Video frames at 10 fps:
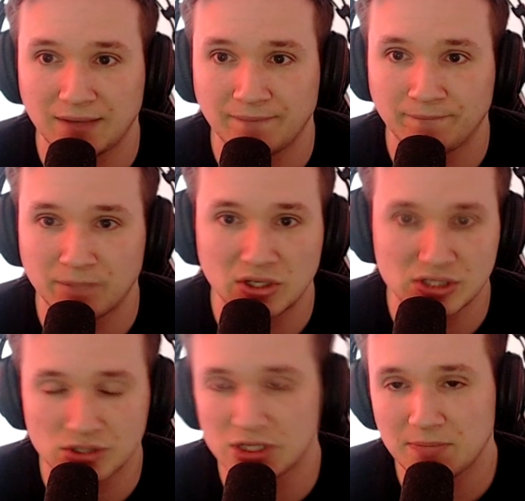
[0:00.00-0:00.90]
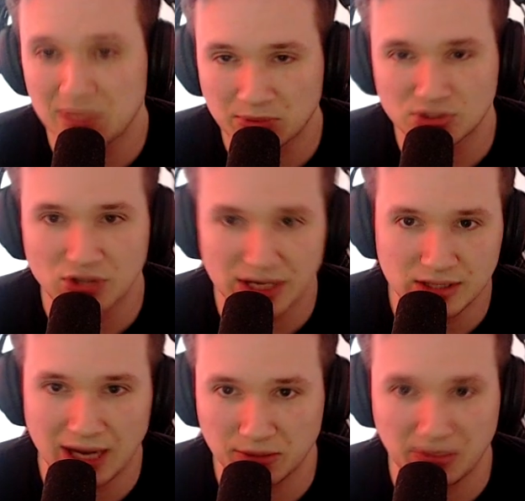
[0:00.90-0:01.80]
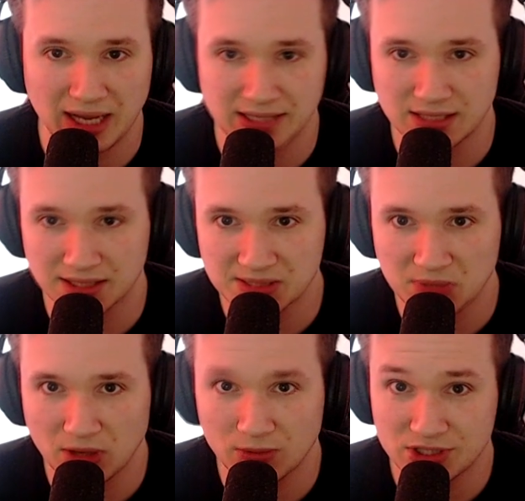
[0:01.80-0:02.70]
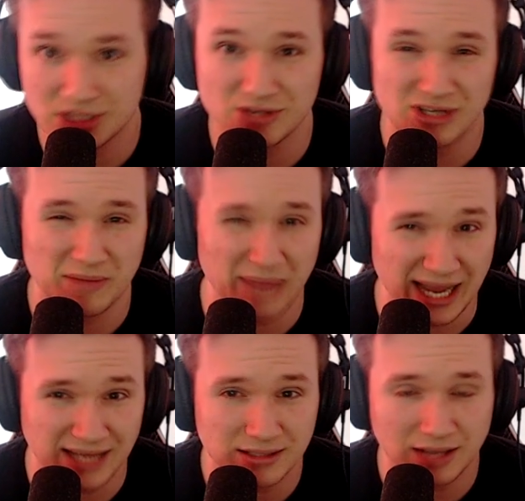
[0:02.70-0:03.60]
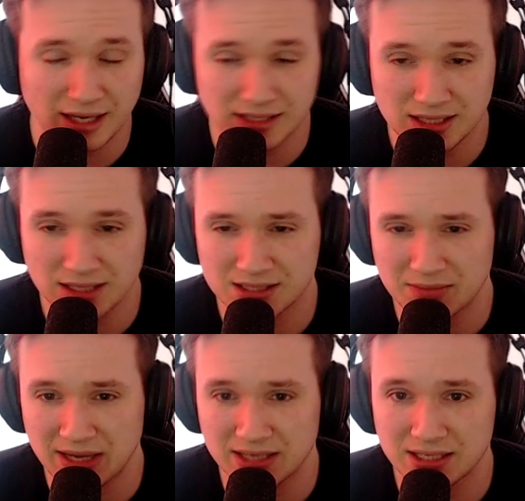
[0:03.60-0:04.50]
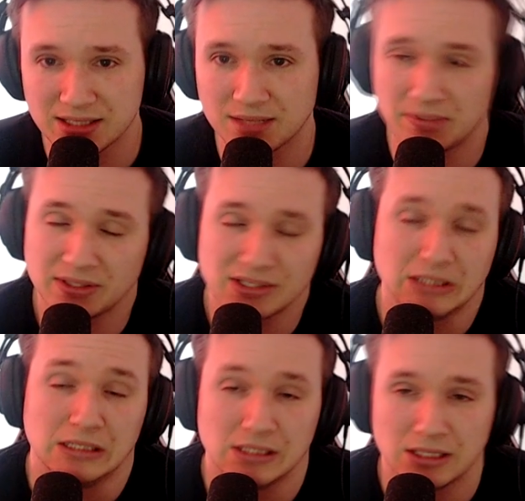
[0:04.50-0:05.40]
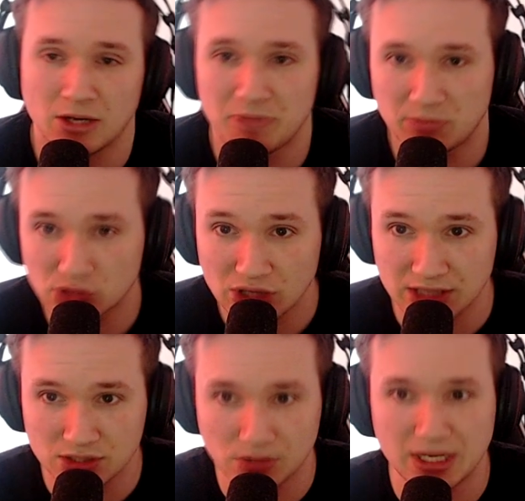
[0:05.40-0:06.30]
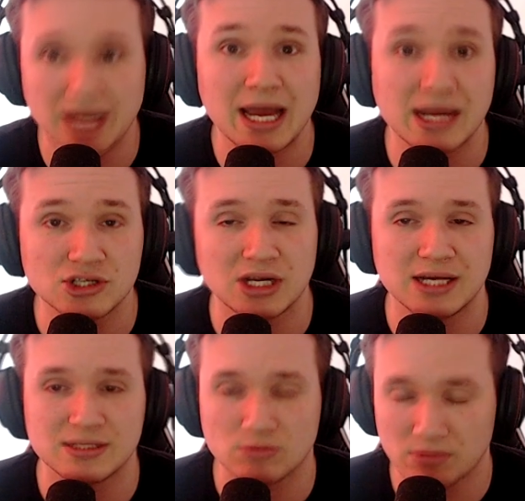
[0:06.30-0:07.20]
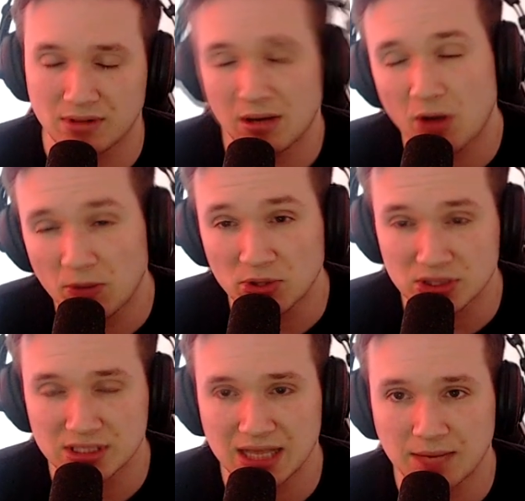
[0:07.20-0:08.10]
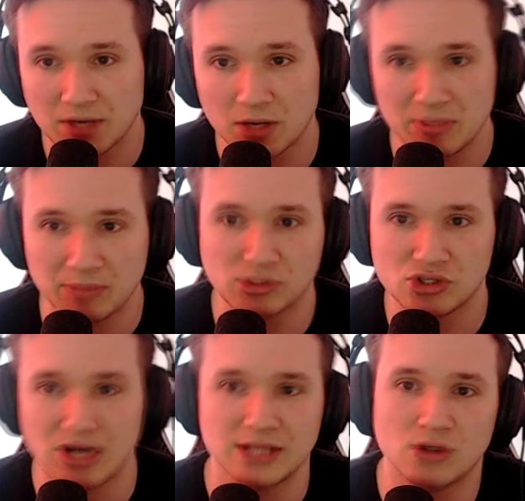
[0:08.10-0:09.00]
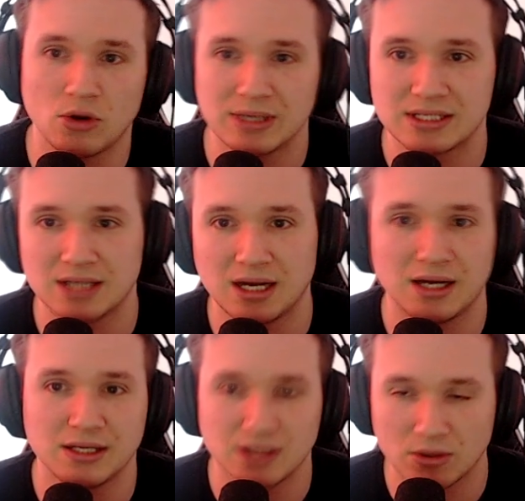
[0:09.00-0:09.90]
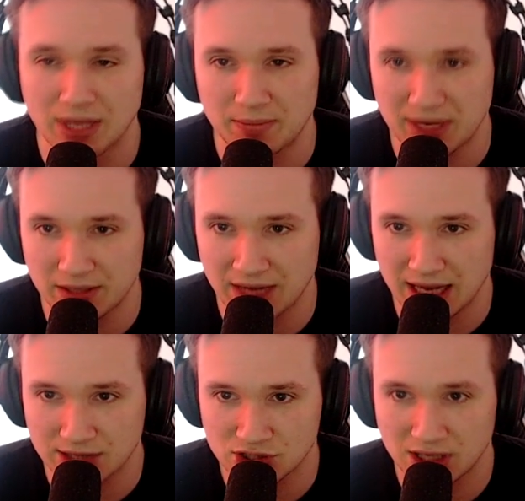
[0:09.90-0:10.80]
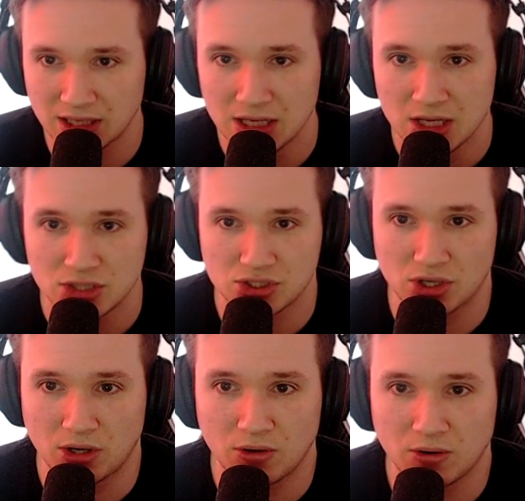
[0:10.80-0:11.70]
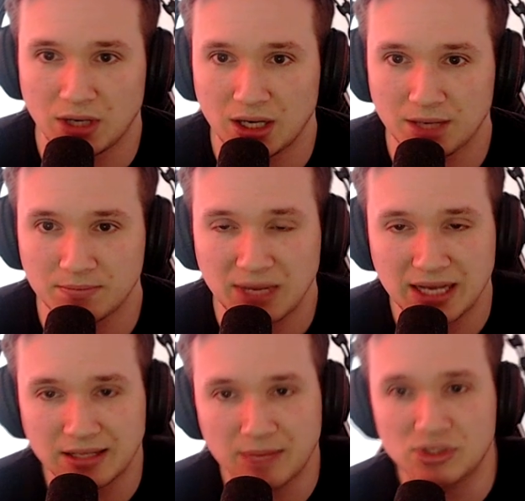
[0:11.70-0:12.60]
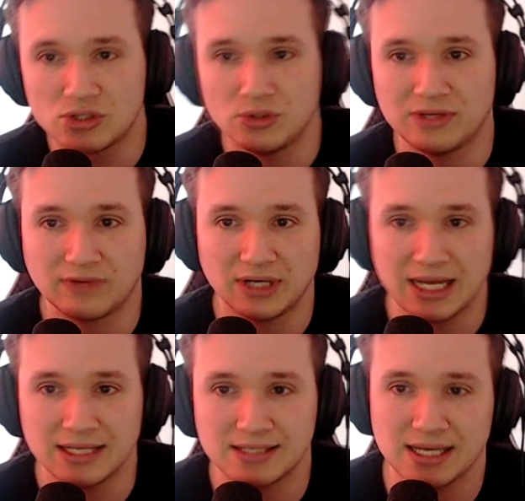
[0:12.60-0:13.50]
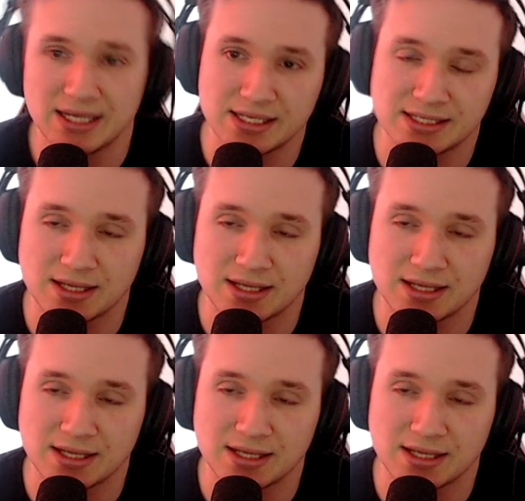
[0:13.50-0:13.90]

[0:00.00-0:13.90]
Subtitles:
because usually people try to outplay Sunspot, which is usually a bad idea. It's a bad idea, but you know, people try to do it, and Angela is almost the same card. People try to always you know, get better than Angela, so playing them on 2 different lanes is